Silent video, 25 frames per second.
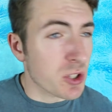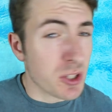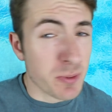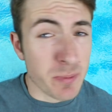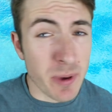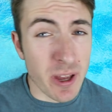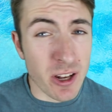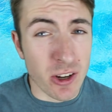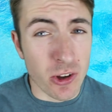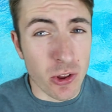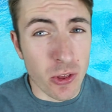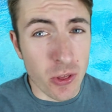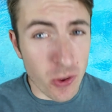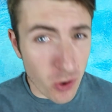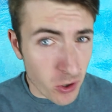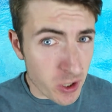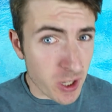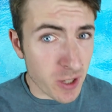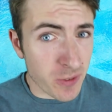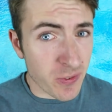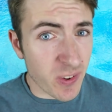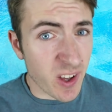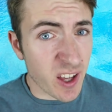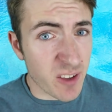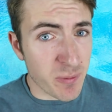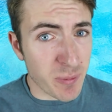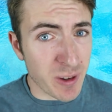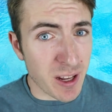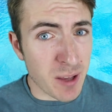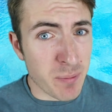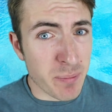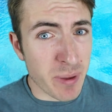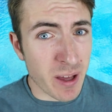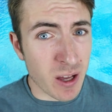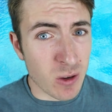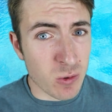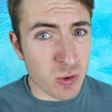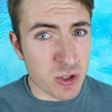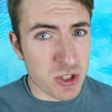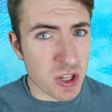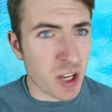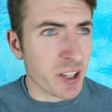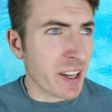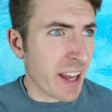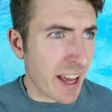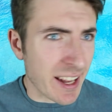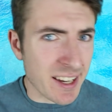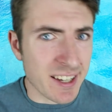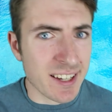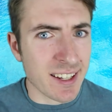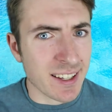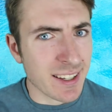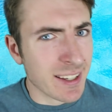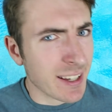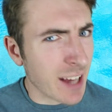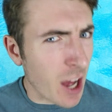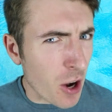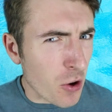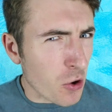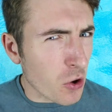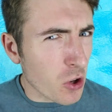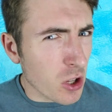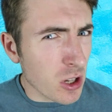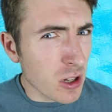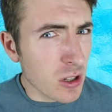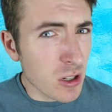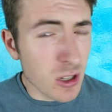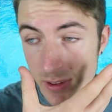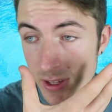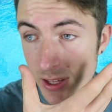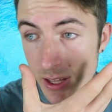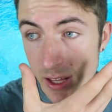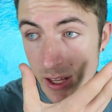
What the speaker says: spent £35 million on Andy Carroll.